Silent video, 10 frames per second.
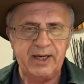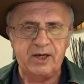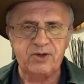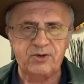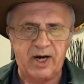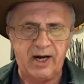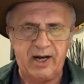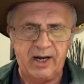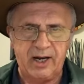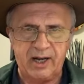
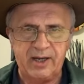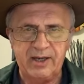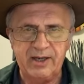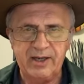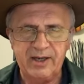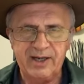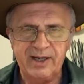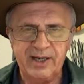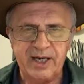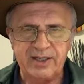Australia,
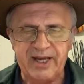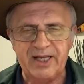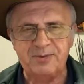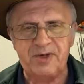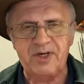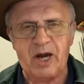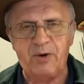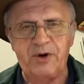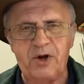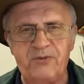that's been
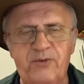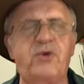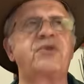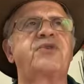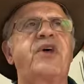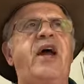going on for